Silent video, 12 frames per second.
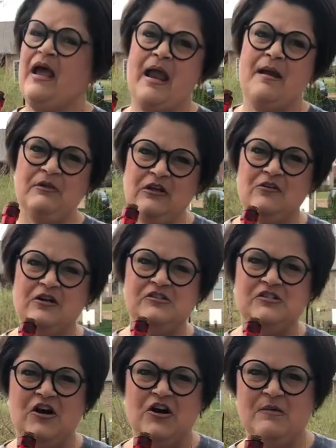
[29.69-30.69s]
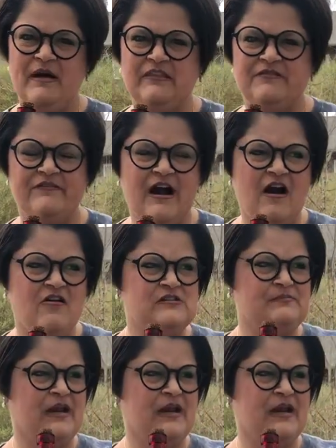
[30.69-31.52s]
am a little concerned about the virus,